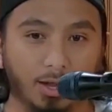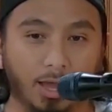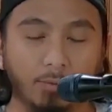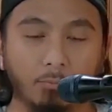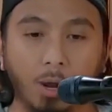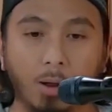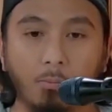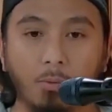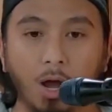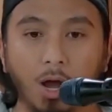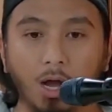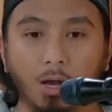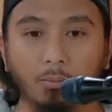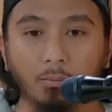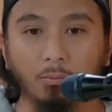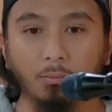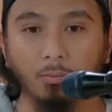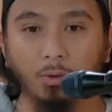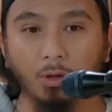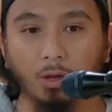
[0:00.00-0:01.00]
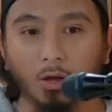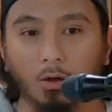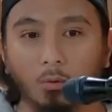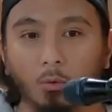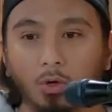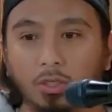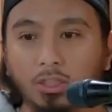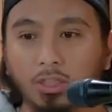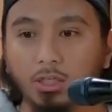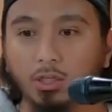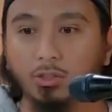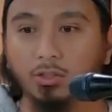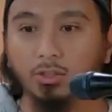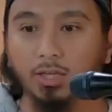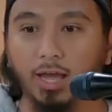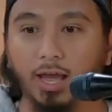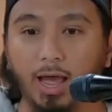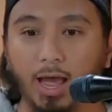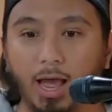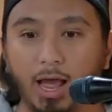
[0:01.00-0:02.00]
And my mom, what she used
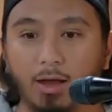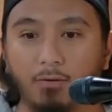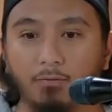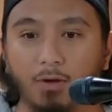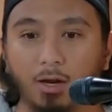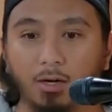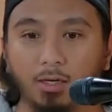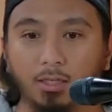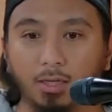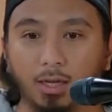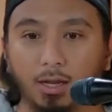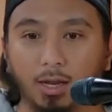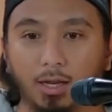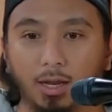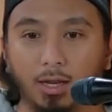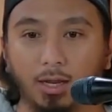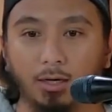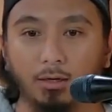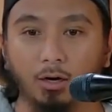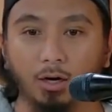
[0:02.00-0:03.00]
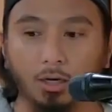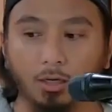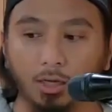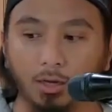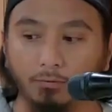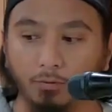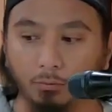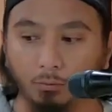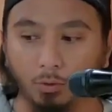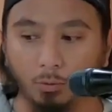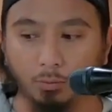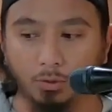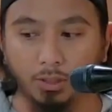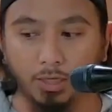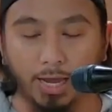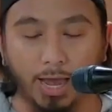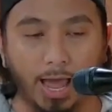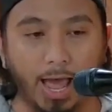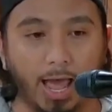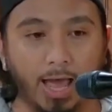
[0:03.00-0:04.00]
to have on uh, in her living room,
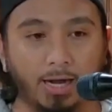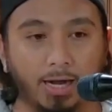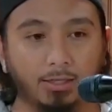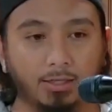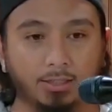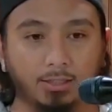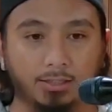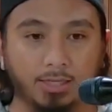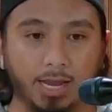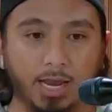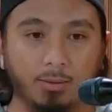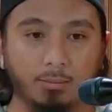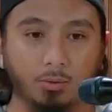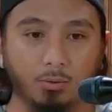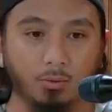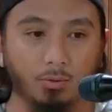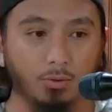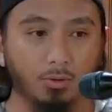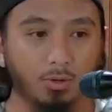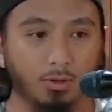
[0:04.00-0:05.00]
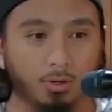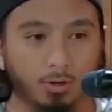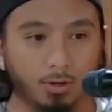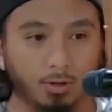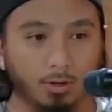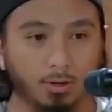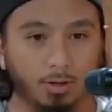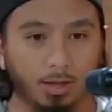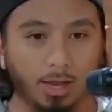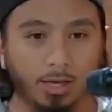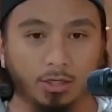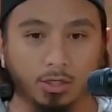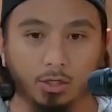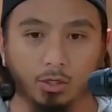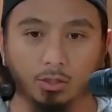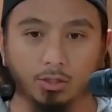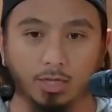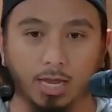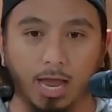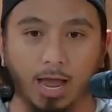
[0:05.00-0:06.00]
she had this table, and she
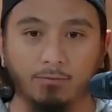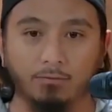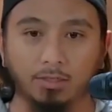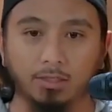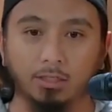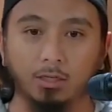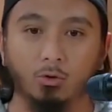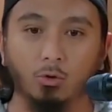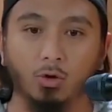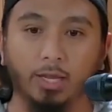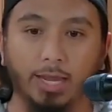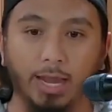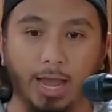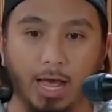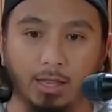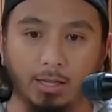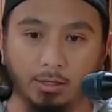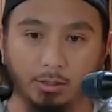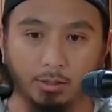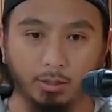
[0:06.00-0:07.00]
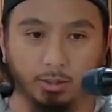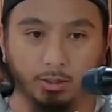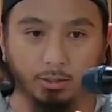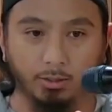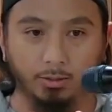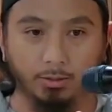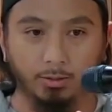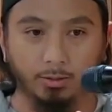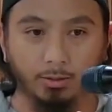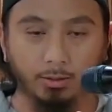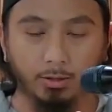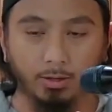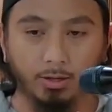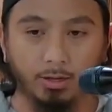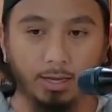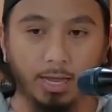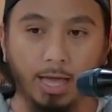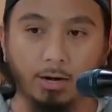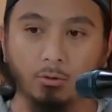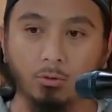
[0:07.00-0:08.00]
used to have this little calendar.
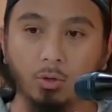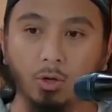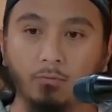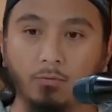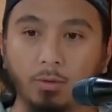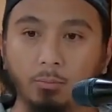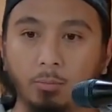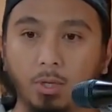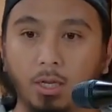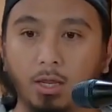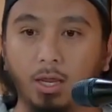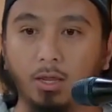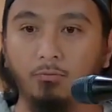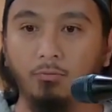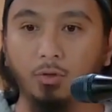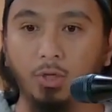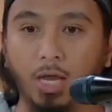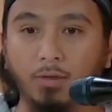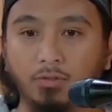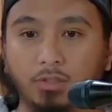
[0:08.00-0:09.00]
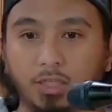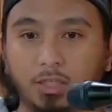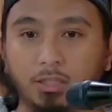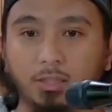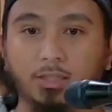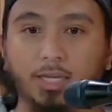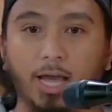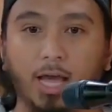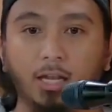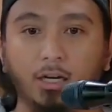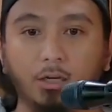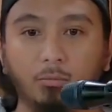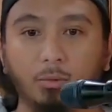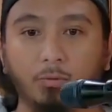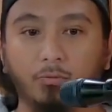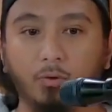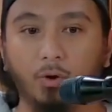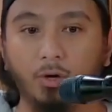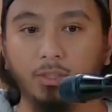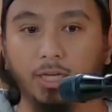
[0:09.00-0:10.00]
I don't know if, in, if you have seen this calendar
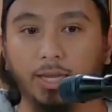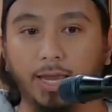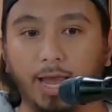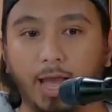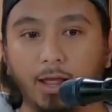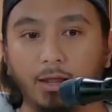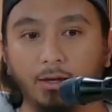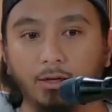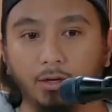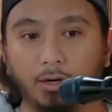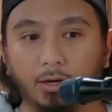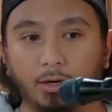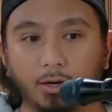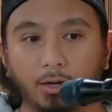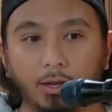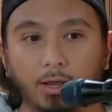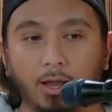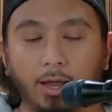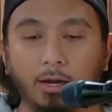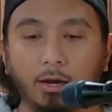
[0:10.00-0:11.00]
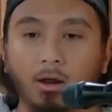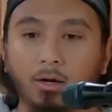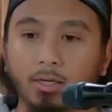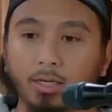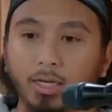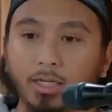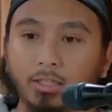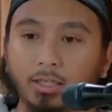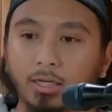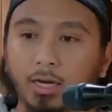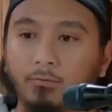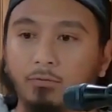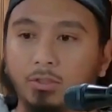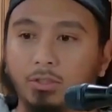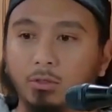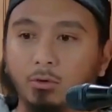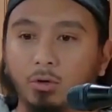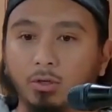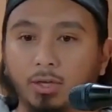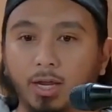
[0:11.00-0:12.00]
before. It's a calendar, and on each and every
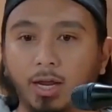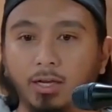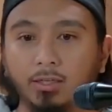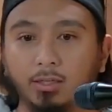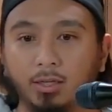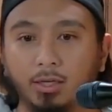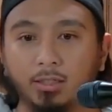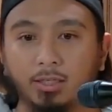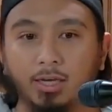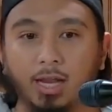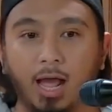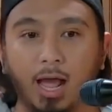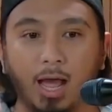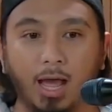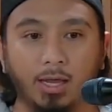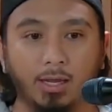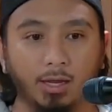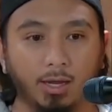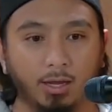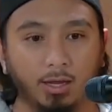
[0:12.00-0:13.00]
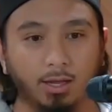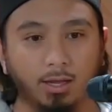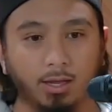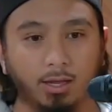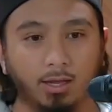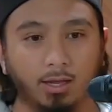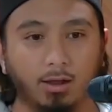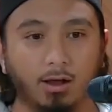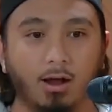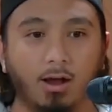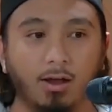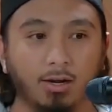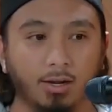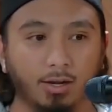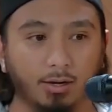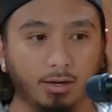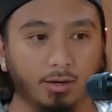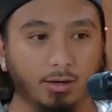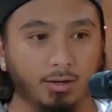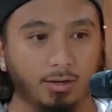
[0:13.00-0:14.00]
single day, there's an ayah on
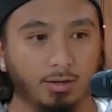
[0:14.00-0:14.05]
it.